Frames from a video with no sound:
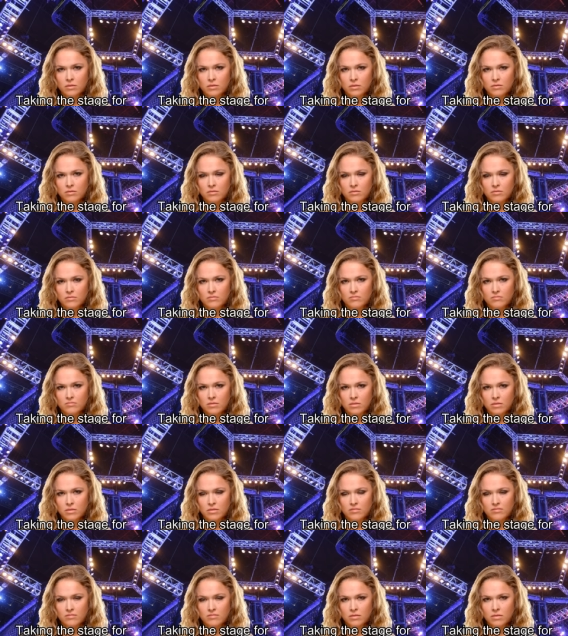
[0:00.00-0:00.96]
Taking the
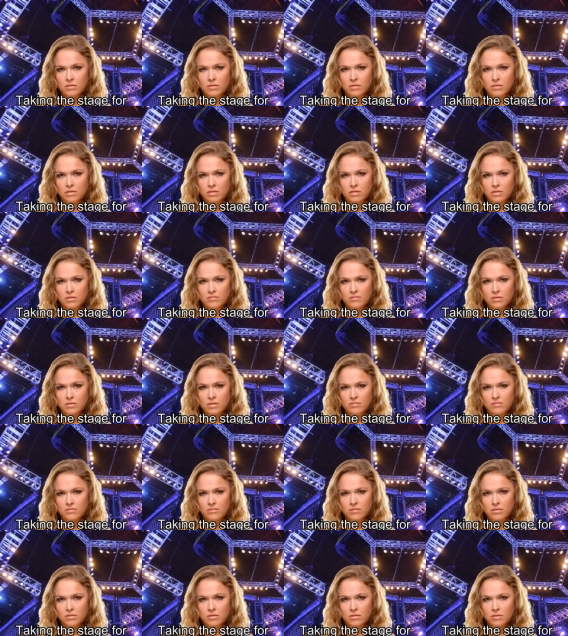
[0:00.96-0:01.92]
stage for today's
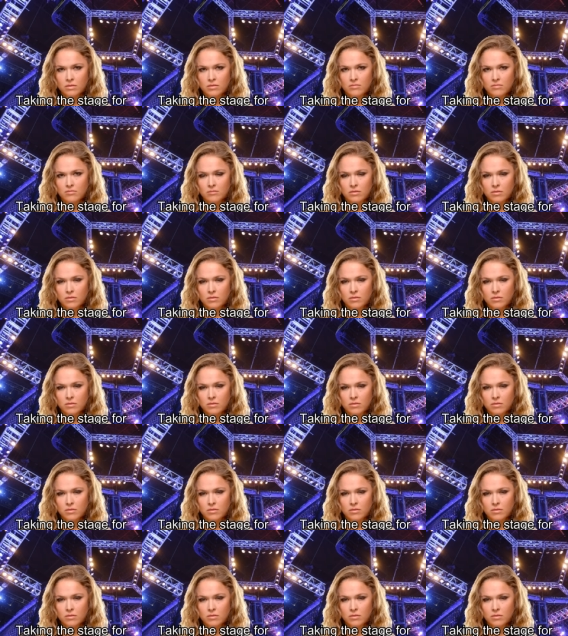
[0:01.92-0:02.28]
festivities